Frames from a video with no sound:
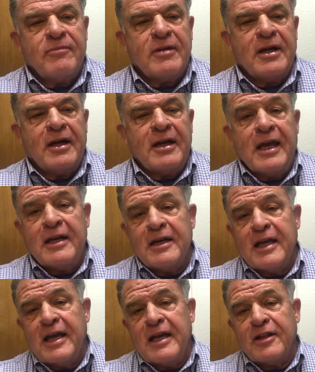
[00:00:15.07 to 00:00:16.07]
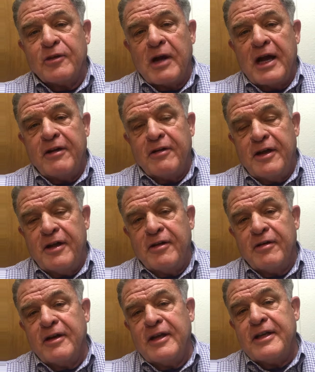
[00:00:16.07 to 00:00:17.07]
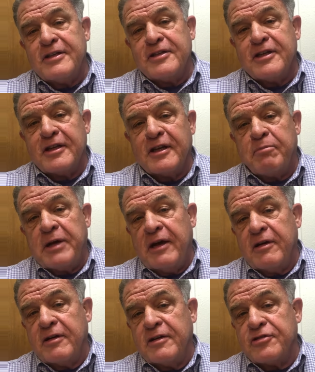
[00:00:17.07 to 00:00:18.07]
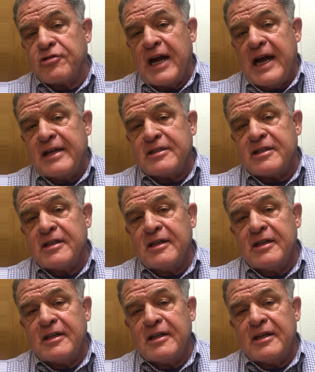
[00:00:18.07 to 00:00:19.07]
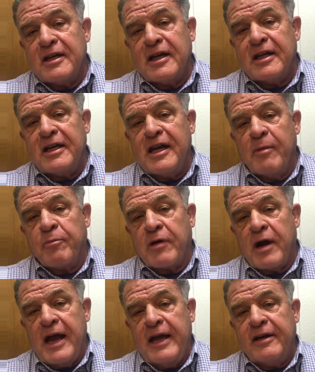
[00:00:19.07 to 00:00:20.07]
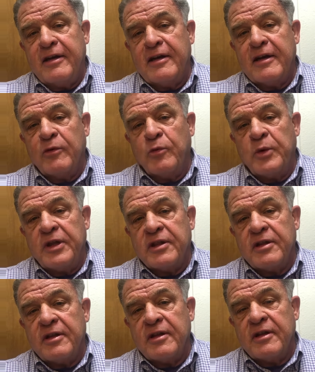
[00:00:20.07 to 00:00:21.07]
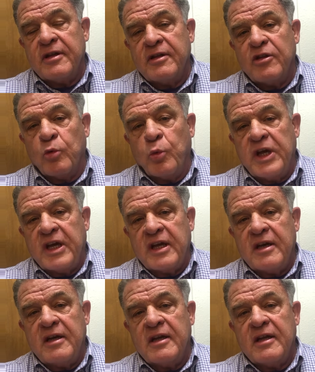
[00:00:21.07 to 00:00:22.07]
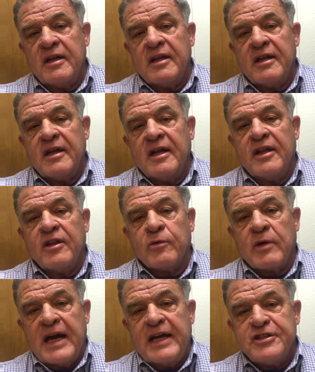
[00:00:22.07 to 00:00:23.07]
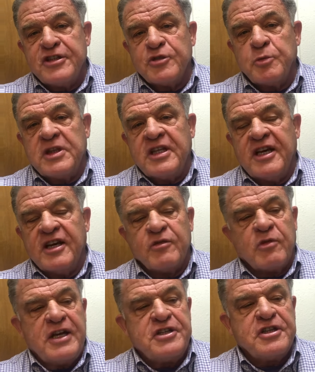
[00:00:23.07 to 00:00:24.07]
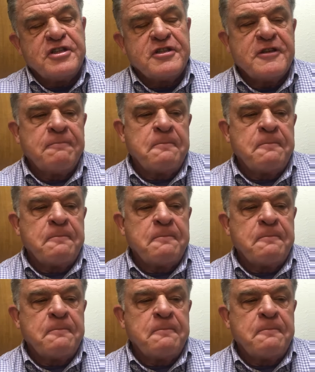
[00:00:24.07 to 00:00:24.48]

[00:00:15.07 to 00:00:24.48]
Again and again, the writer here is going to compare and contrast the upright with the wicked, the righteous with the unrighteous.